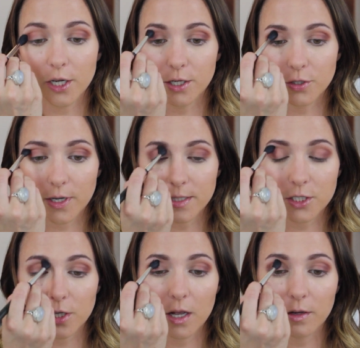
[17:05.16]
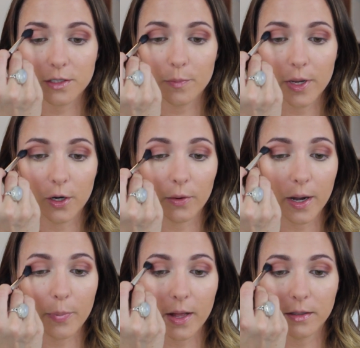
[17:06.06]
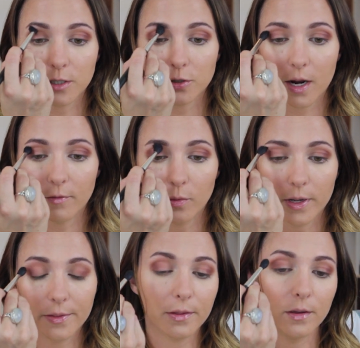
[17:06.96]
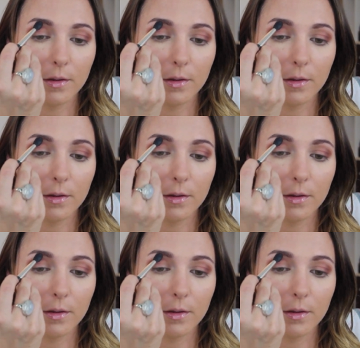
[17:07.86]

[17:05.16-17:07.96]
good transition colors. It'd be a great palette to travel with.